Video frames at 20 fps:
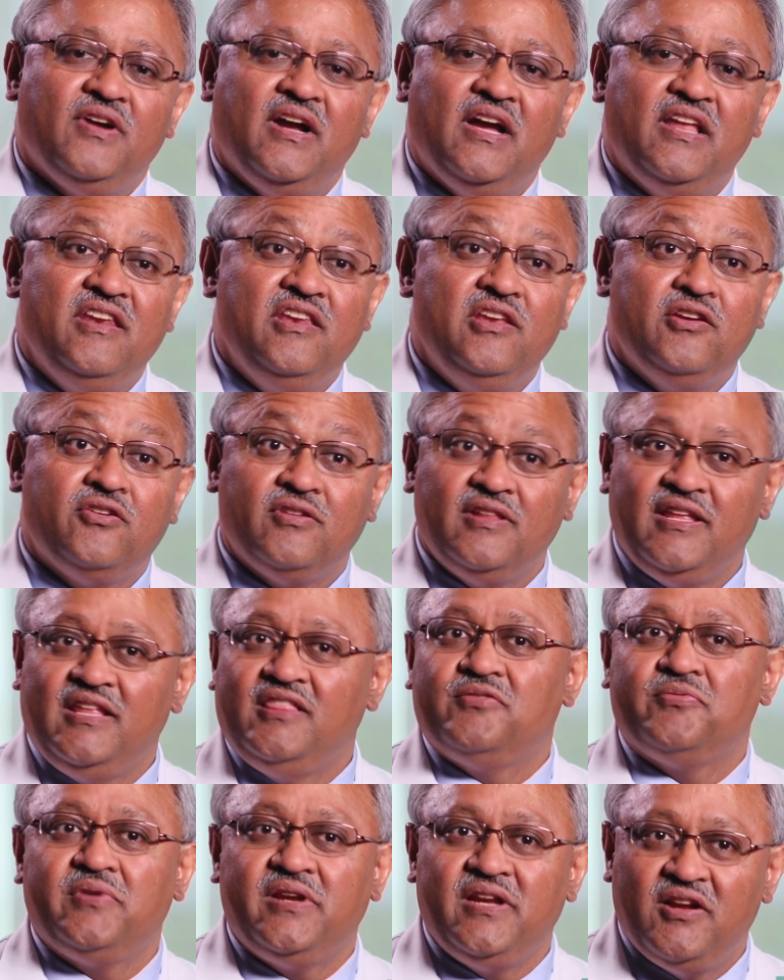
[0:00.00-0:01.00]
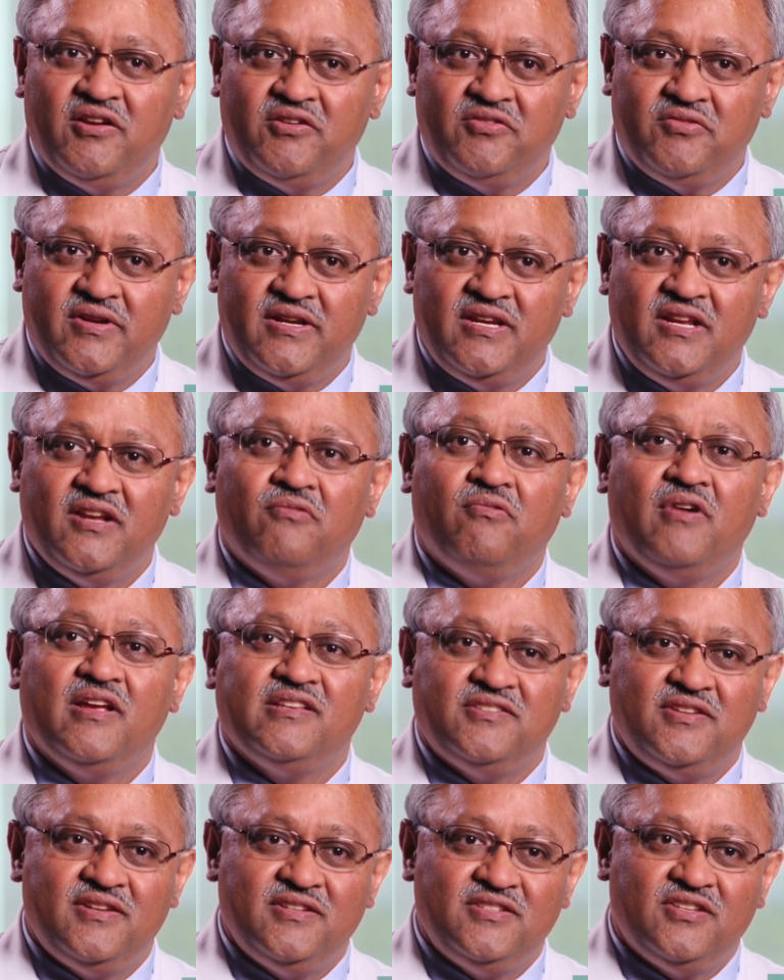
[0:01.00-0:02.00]
uh, nearly 300
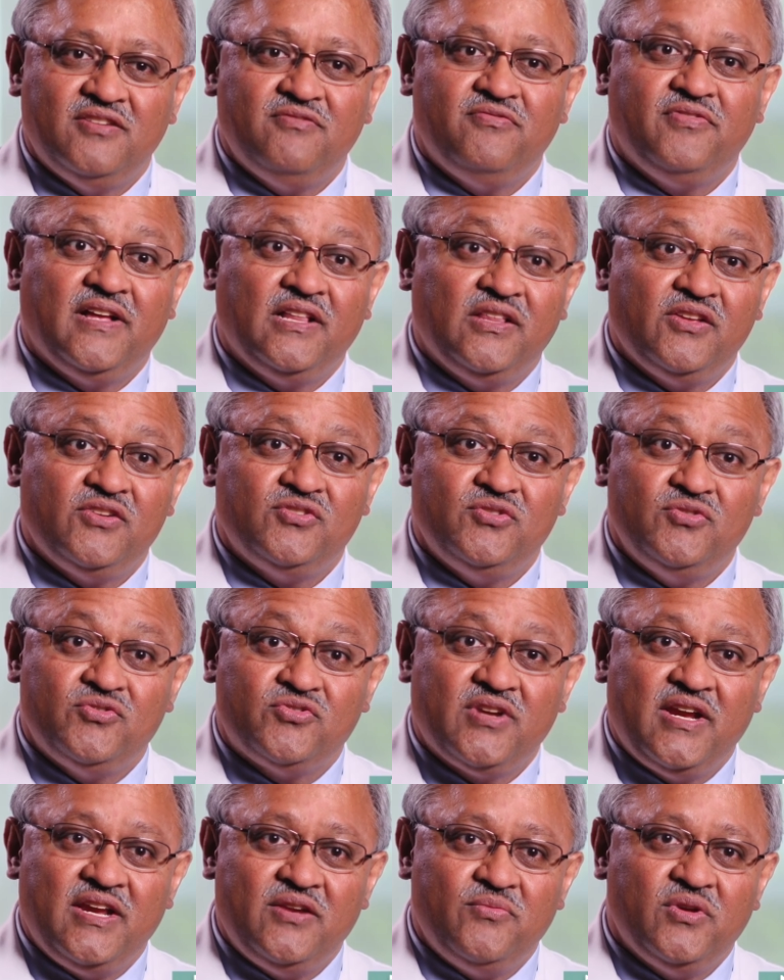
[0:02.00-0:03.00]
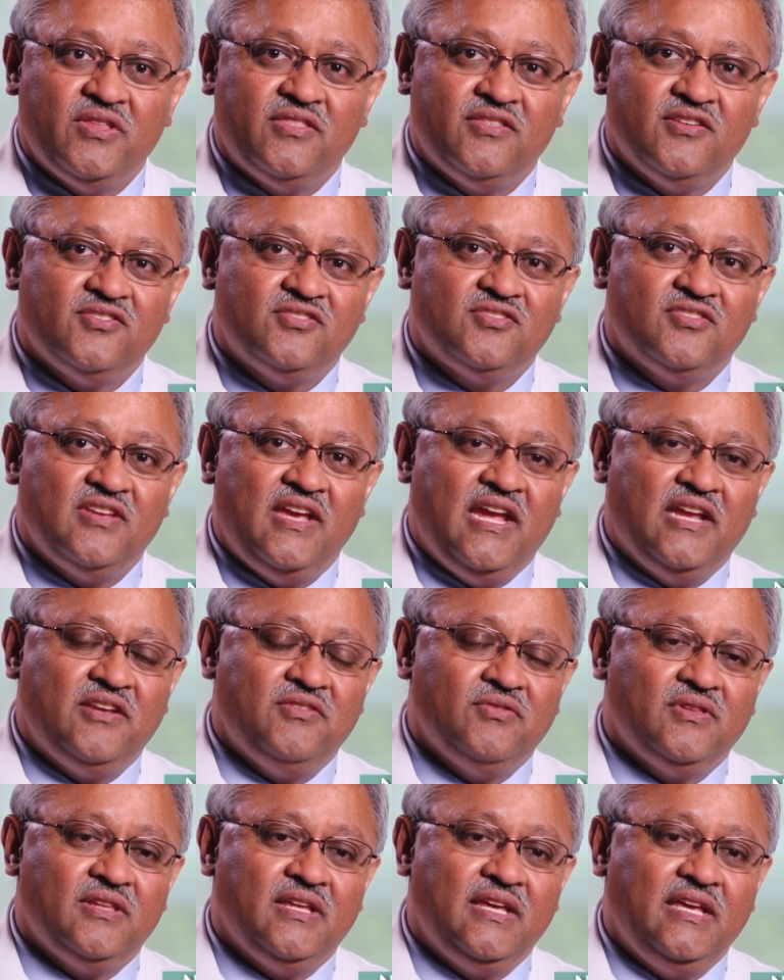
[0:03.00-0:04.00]
residents and fellows who train with us
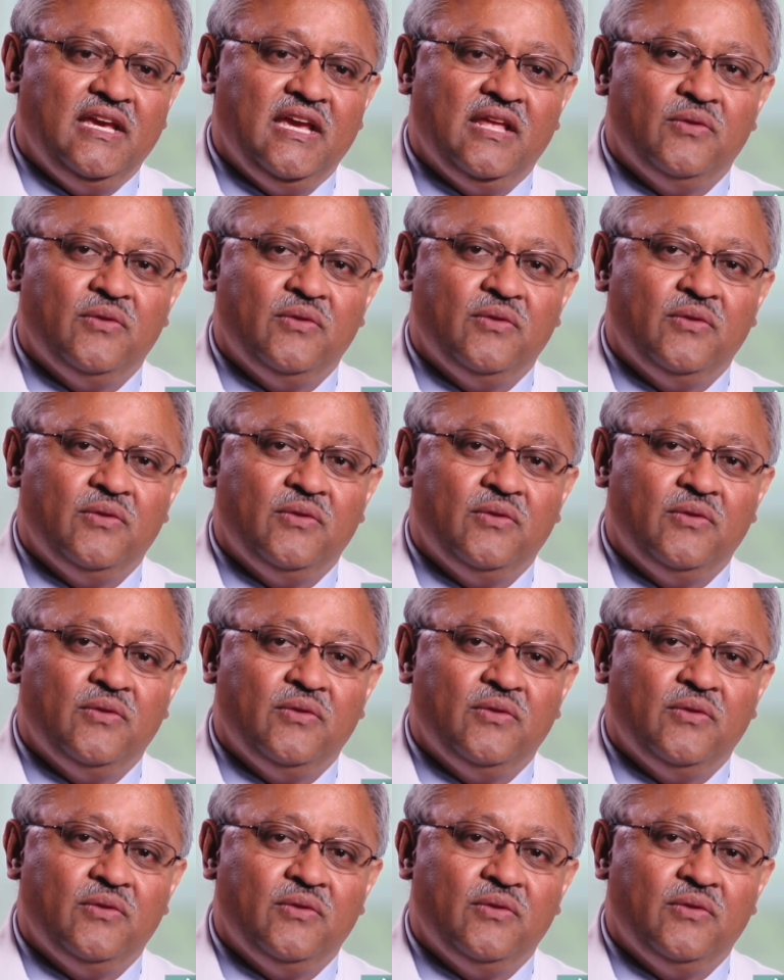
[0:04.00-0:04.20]
annually,